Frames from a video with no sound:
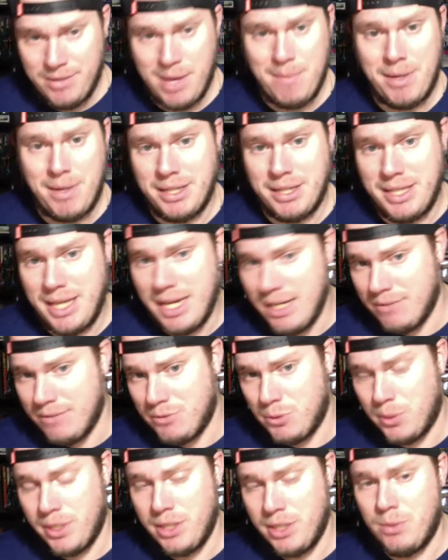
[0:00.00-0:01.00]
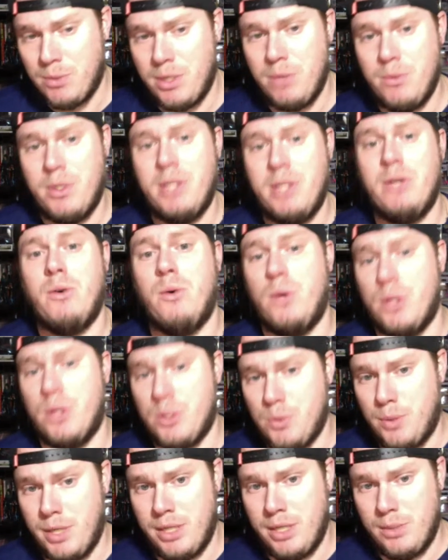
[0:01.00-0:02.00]
came out at the end of 2021 or
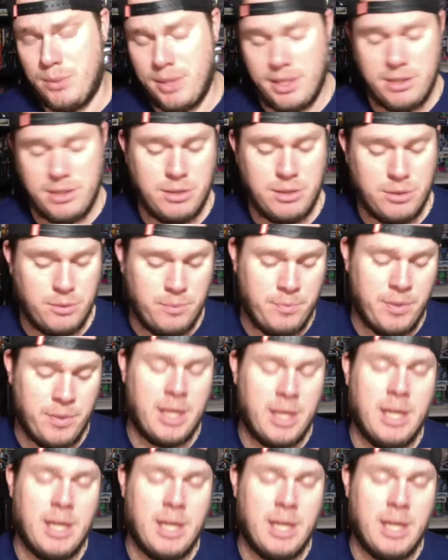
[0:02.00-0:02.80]
2022.